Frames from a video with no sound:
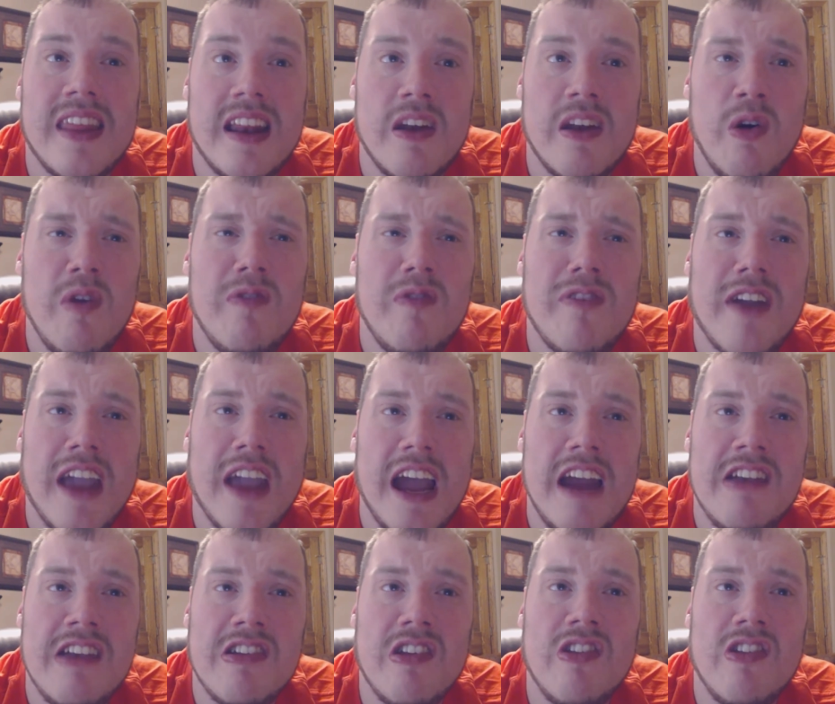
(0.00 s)
the
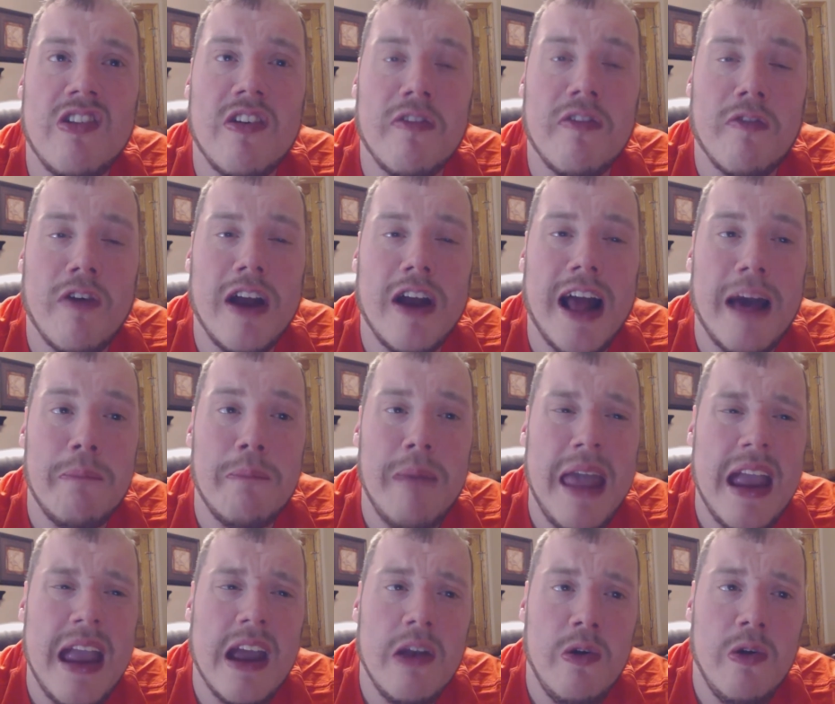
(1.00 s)
notifications of when I
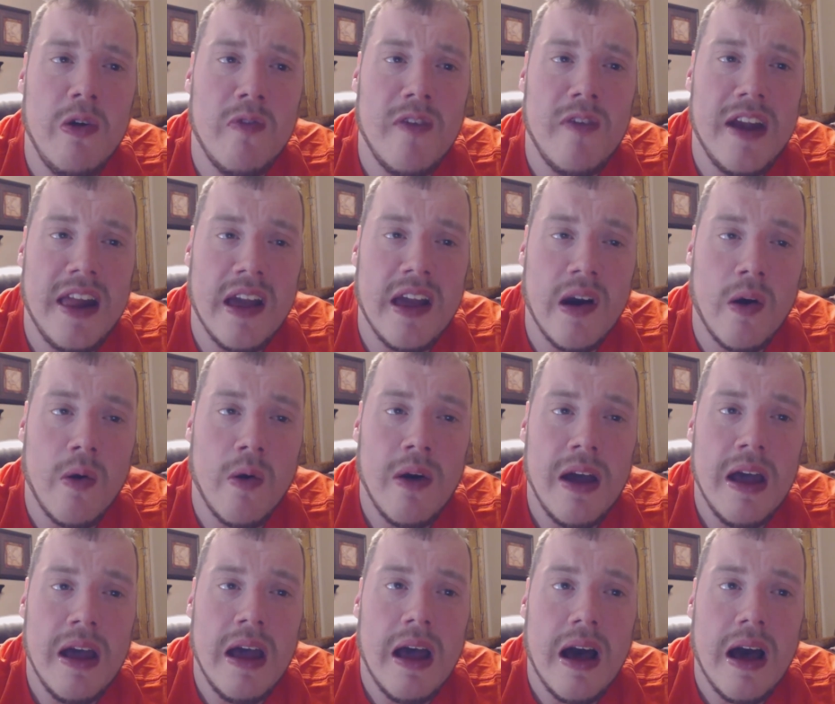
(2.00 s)
make a new video